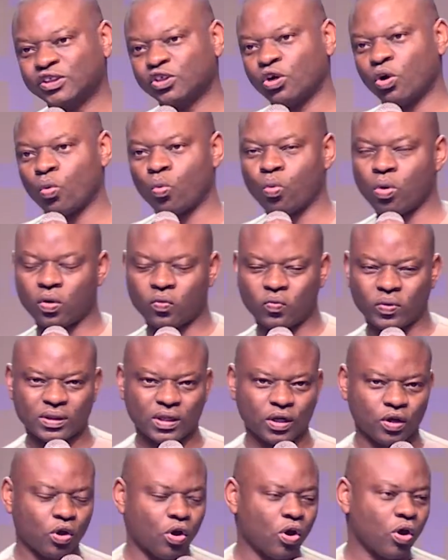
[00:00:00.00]
your walk with the
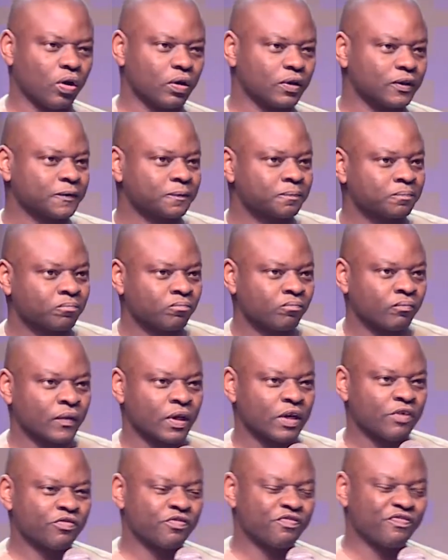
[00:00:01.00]
Lord.
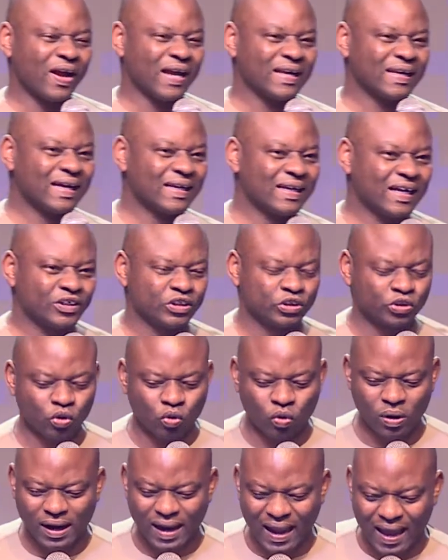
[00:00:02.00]
If you find out that you
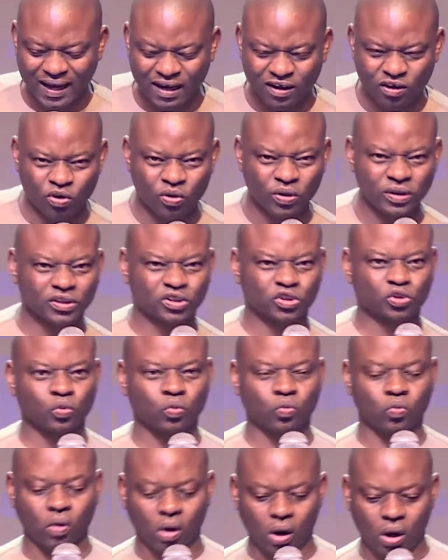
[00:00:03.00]
don't like going to
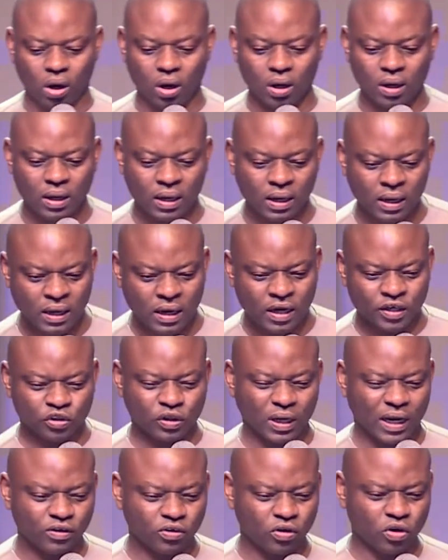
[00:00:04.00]
work, you
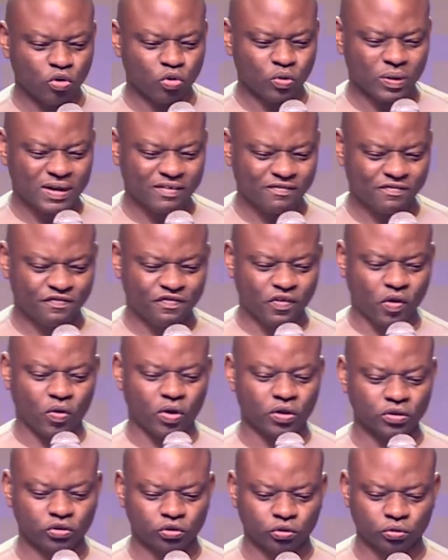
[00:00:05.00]
are not looking
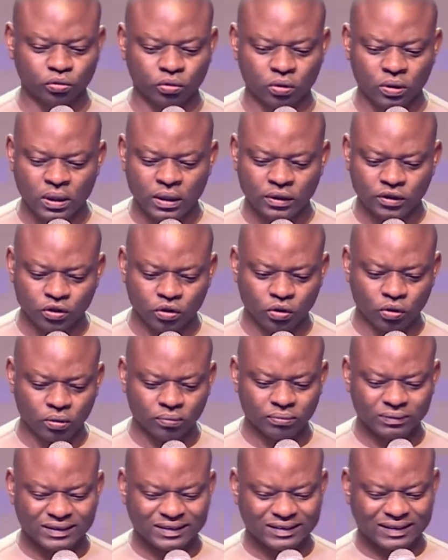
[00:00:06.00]
forward to, you know,
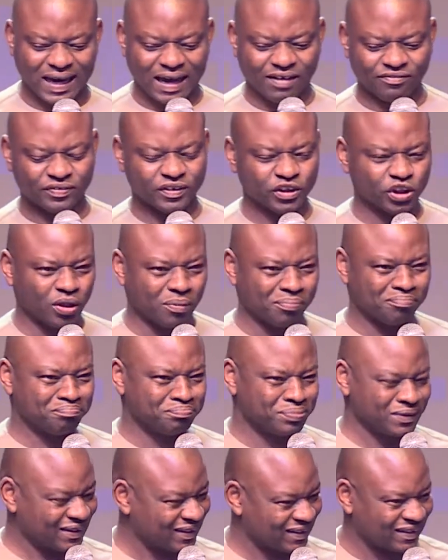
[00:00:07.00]
driving your
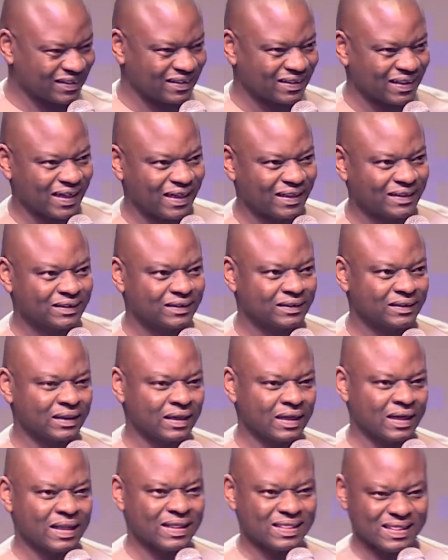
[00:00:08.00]
business,
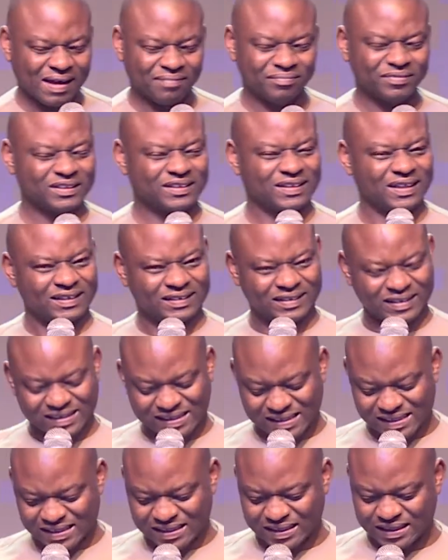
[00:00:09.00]
that means there is a
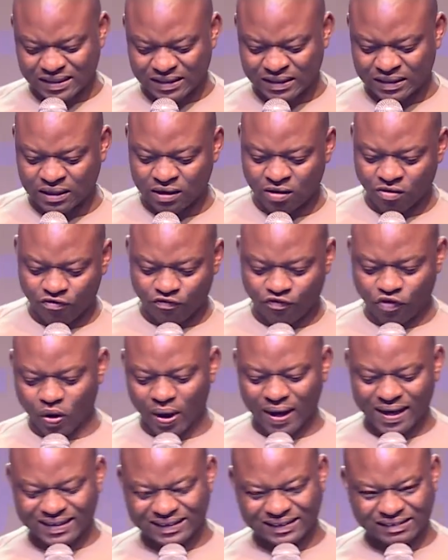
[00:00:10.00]
need for
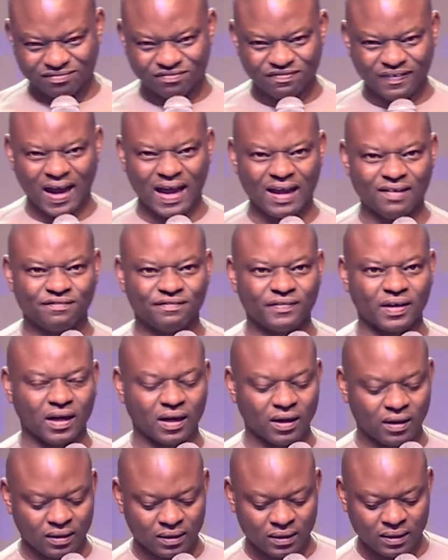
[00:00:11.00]
a
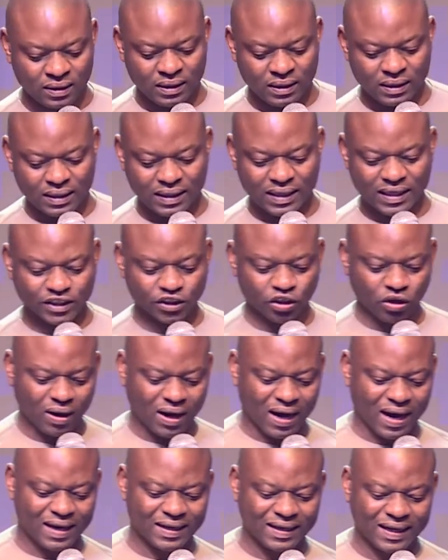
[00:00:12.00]
revival in your
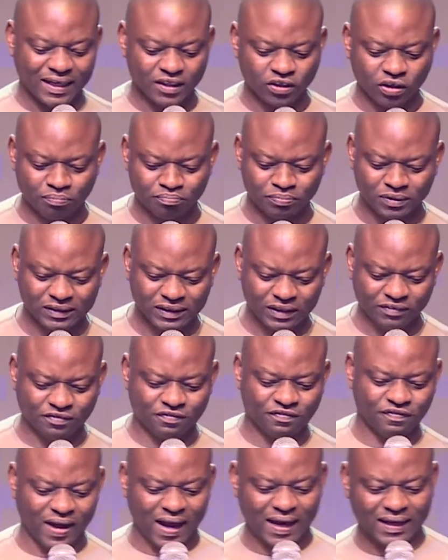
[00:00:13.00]
career and your business. If you
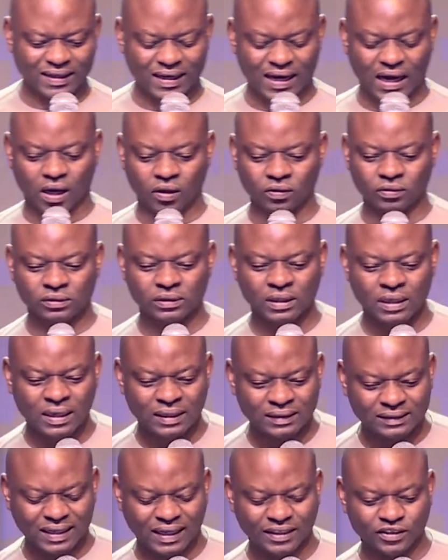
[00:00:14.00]
find out
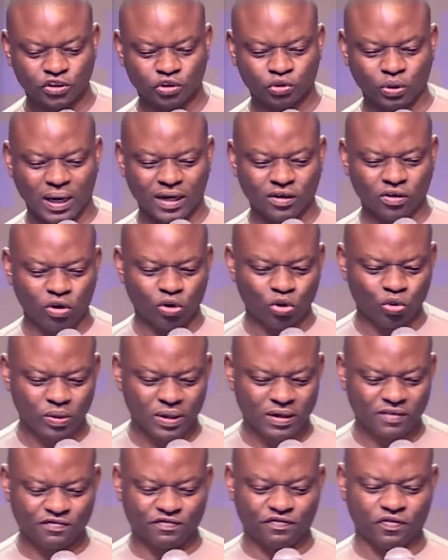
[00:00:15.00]
that you are not
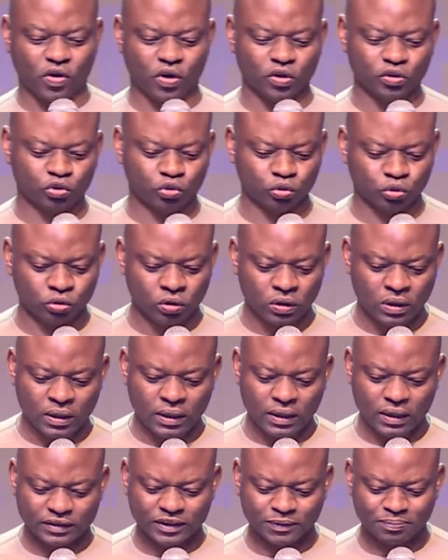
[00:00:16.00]
looking forward to
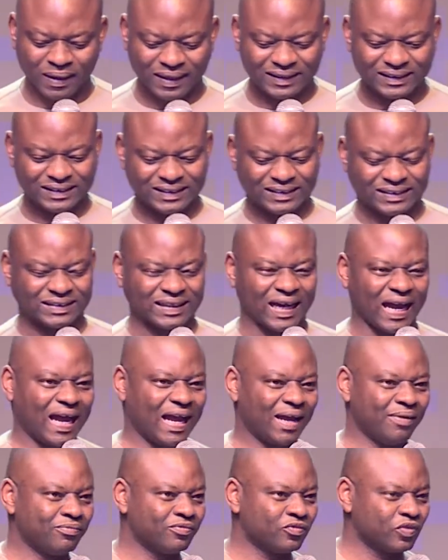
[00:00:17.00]
spending
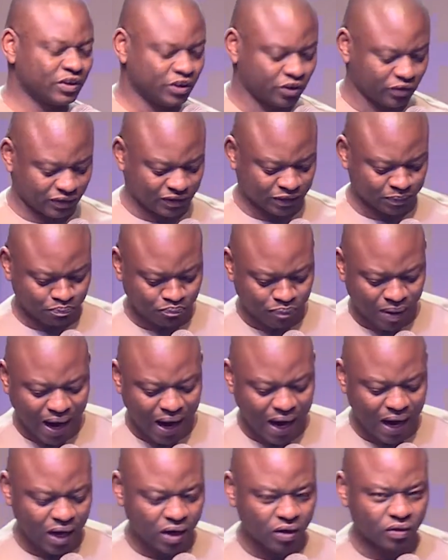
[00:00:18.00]
time with your
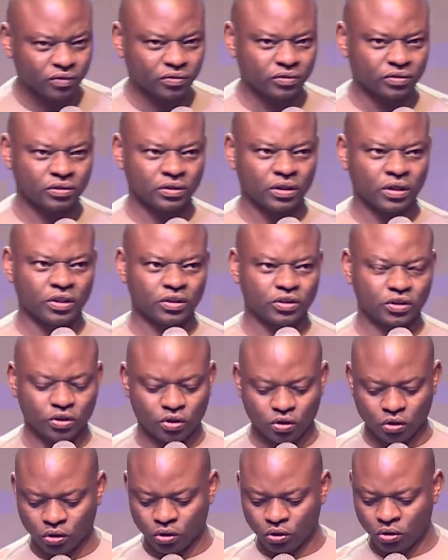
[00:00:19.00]
spouse, you
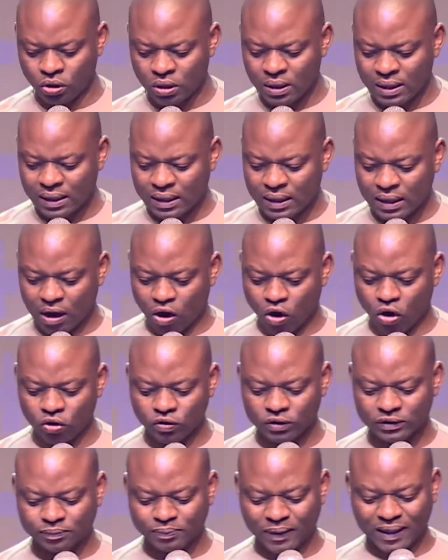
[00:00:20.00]
know,
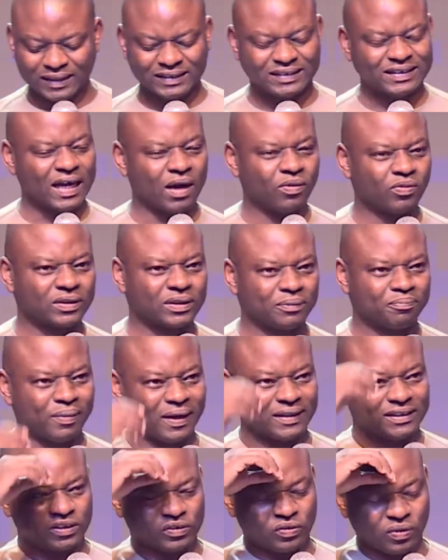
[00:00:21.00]
or spending time with a
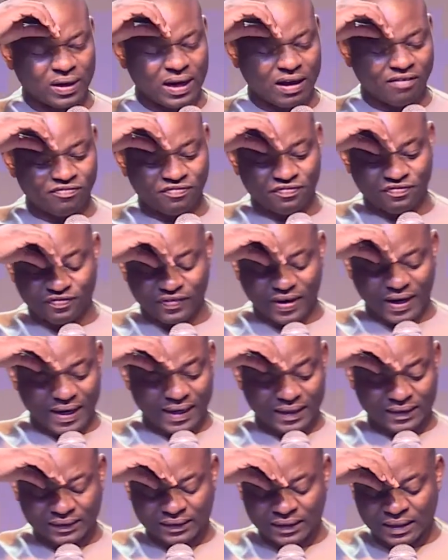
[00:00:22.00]
particular
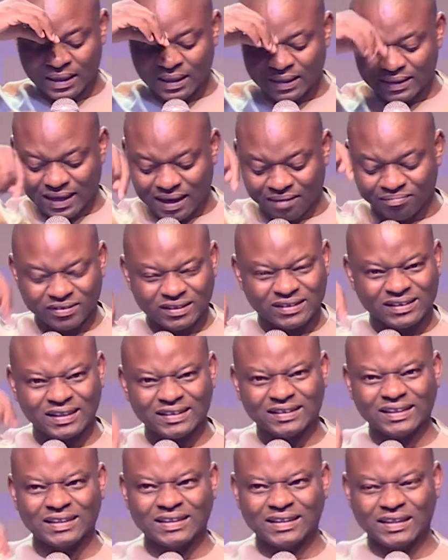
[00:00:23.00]
friend, that means there's
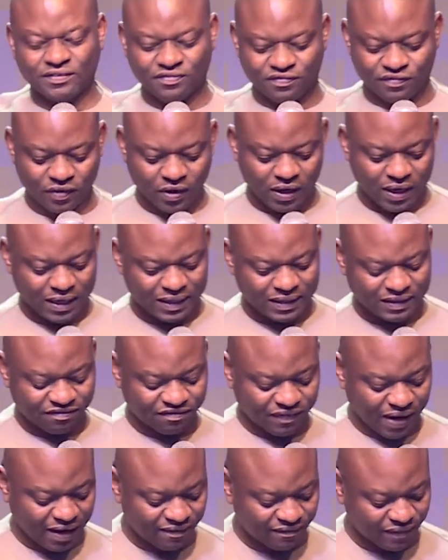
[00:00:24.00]
a need for a
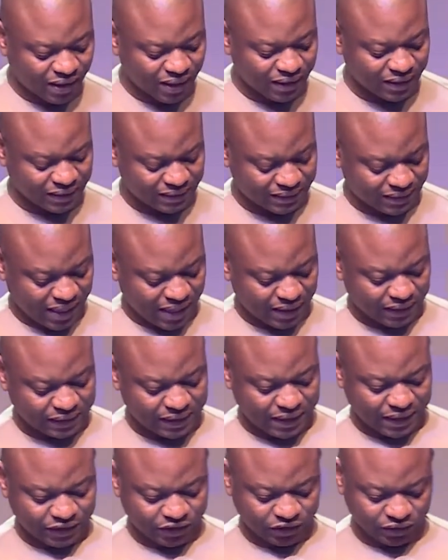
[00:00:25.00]
revival in that
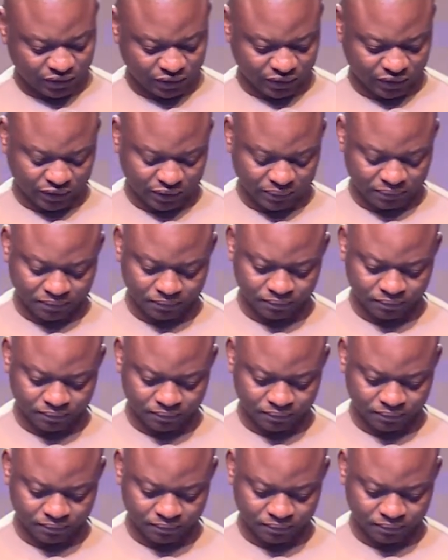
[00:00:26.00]
relationship.